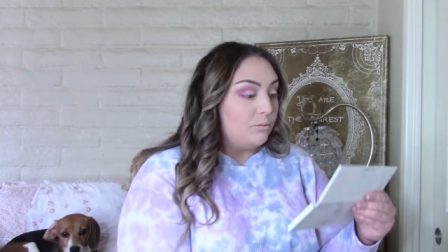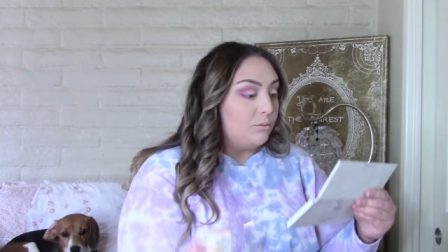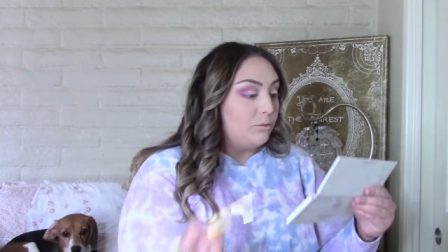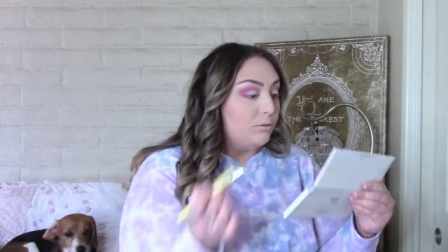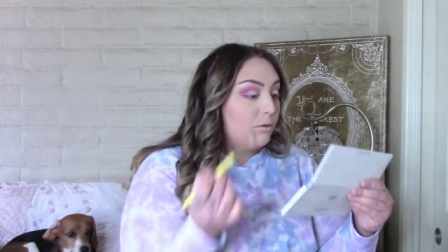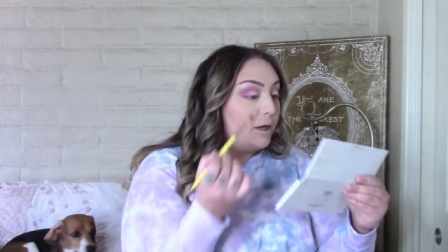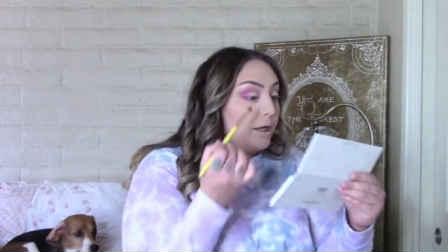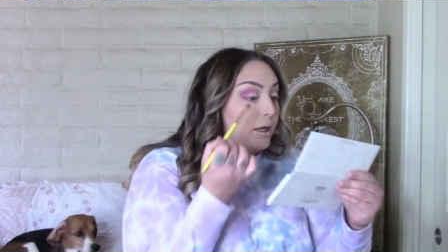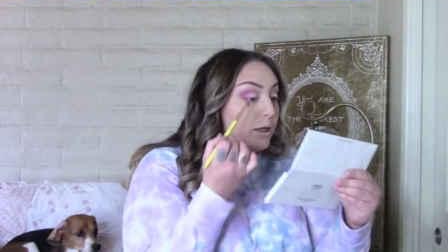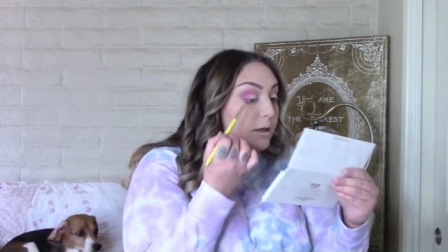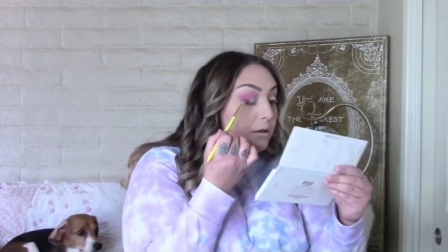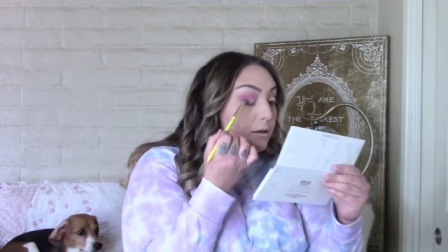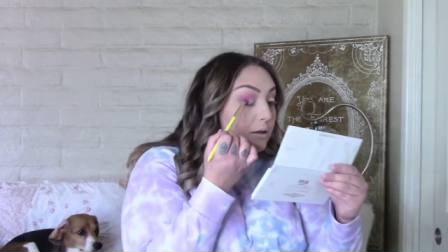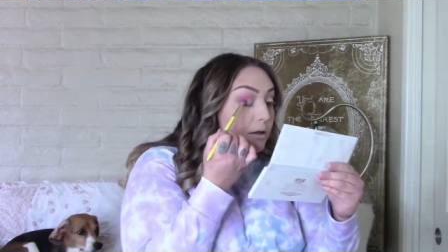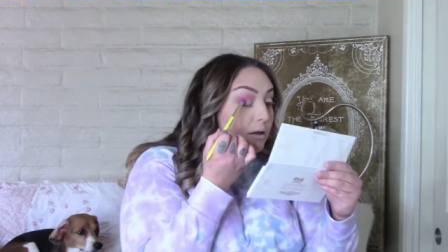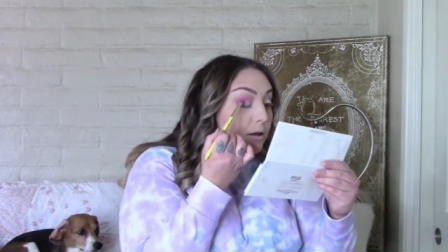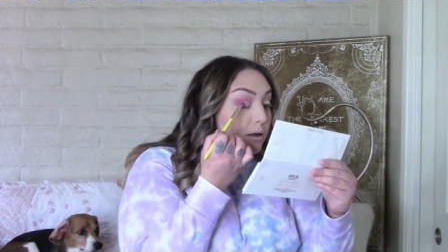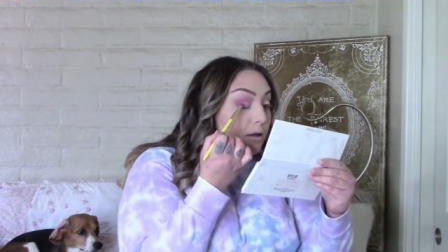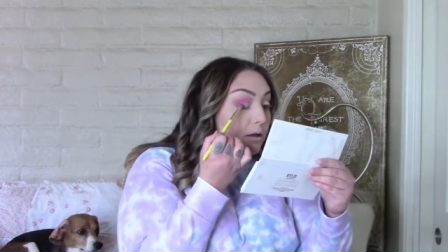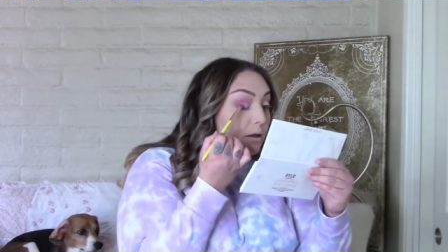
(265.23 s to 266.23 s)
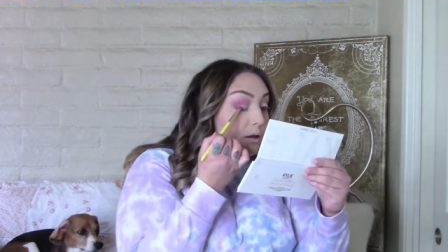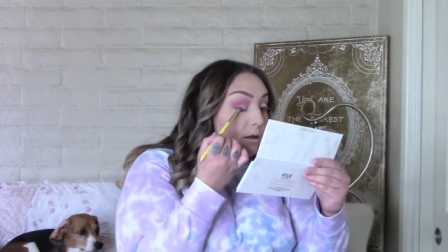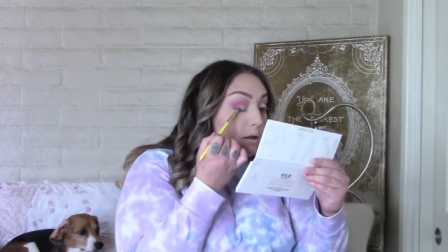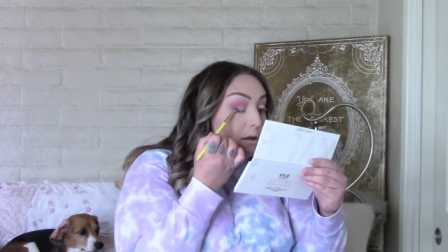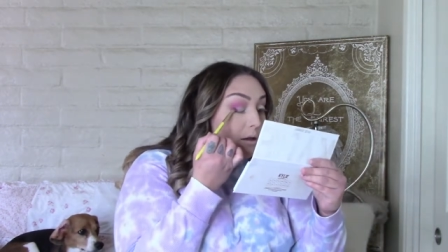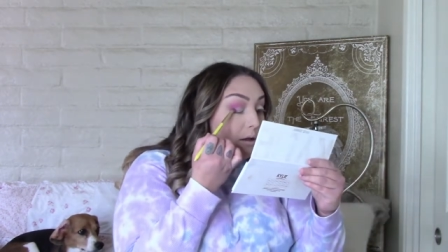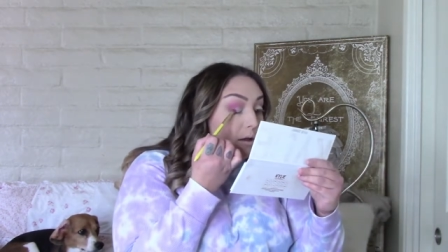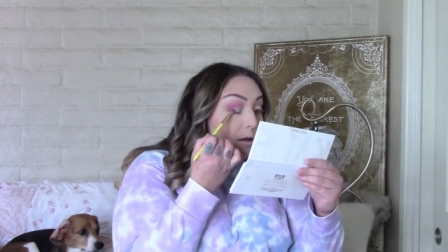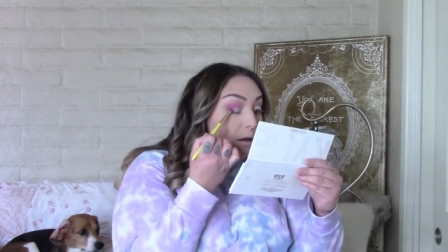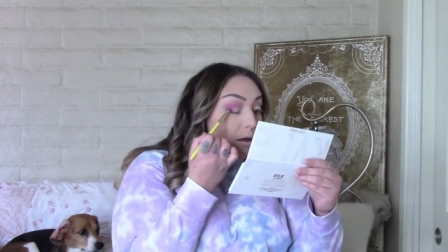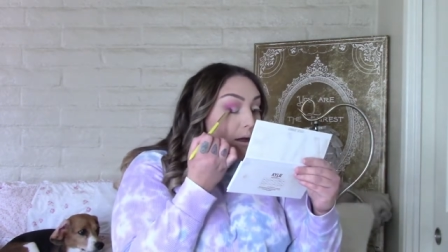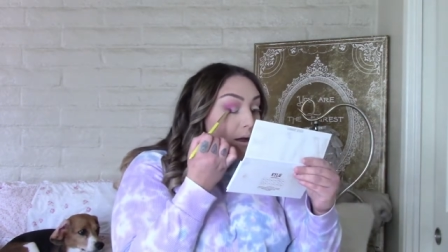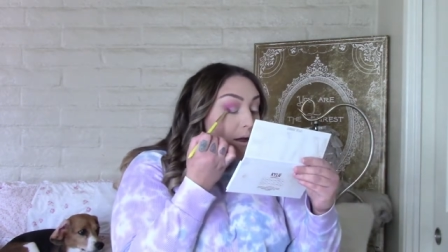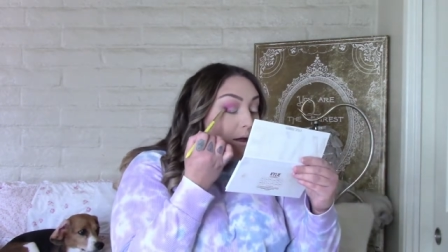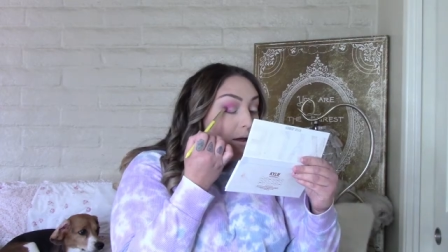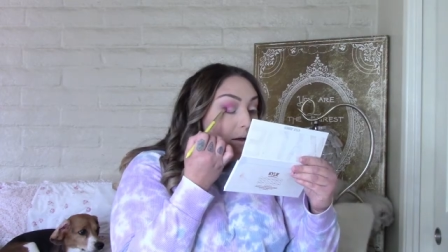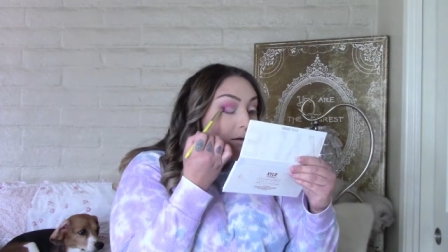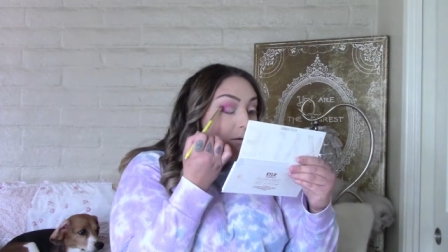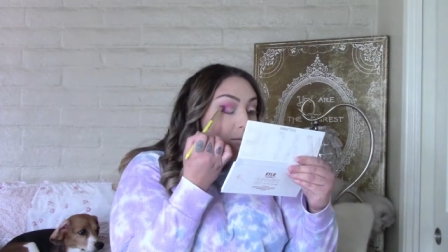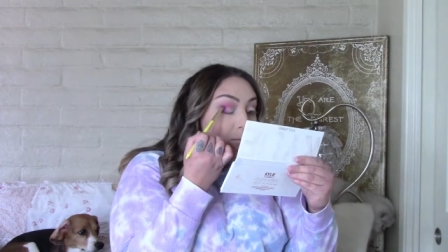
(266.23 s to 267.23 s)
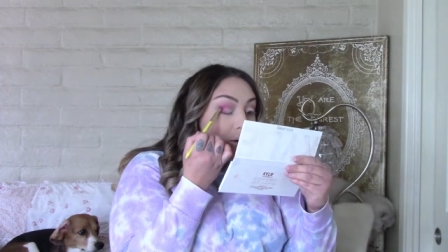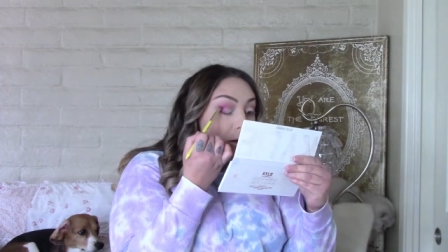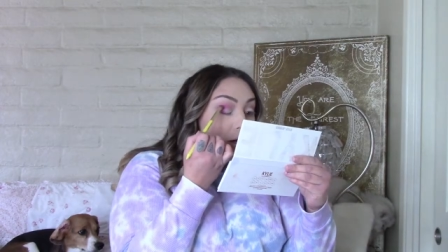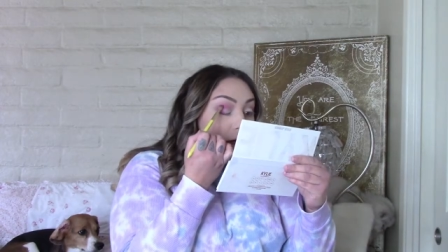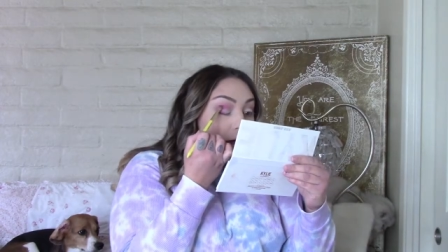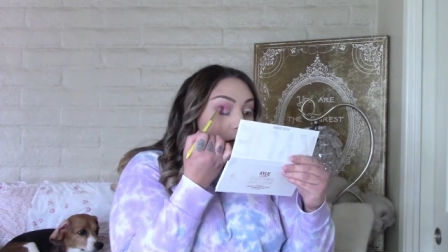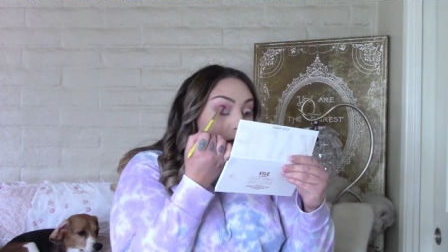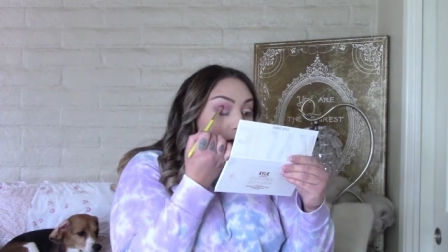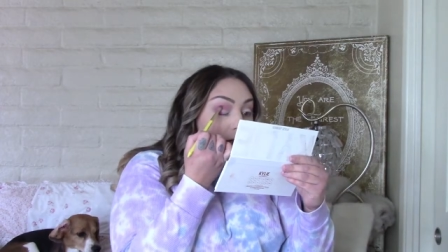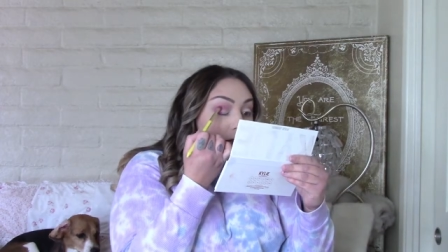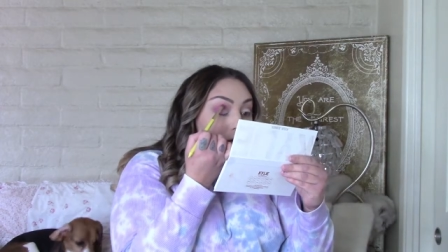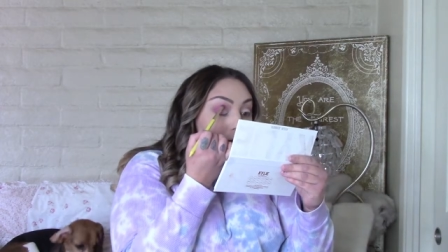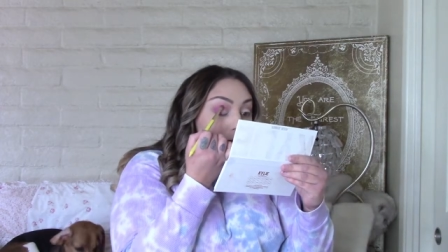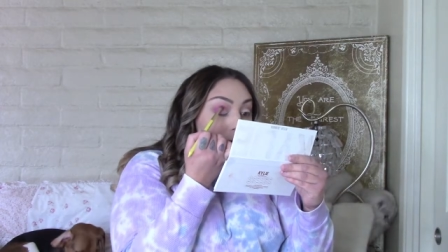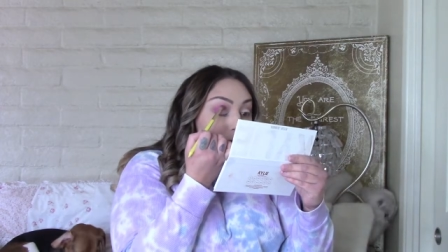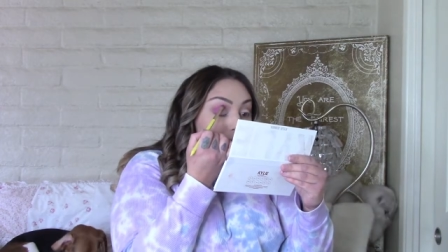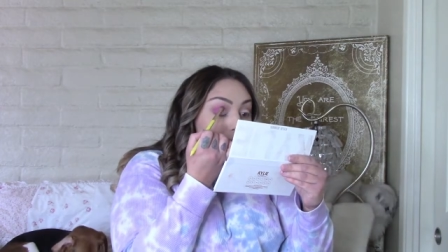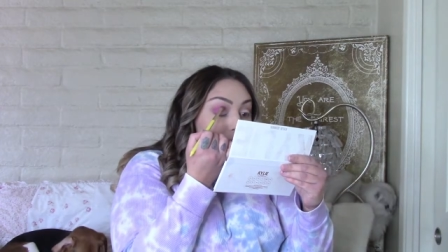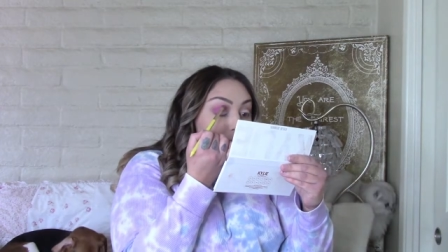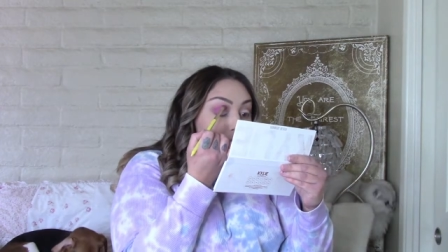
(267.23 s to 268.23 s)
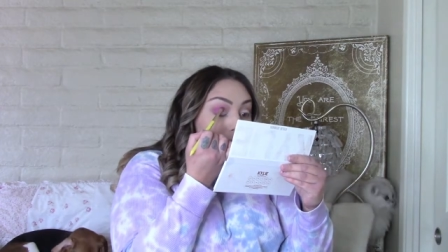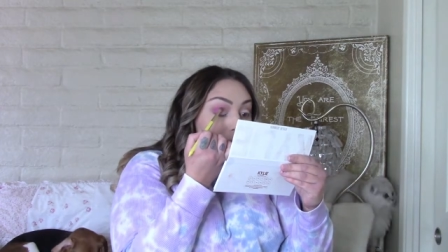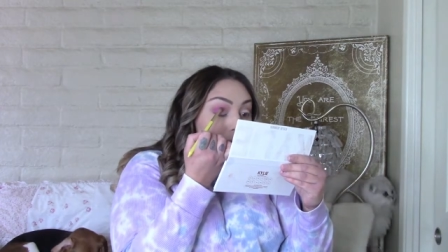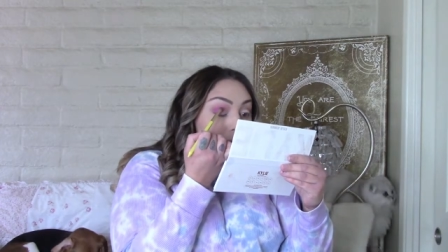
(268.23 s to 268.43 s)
bright as possible.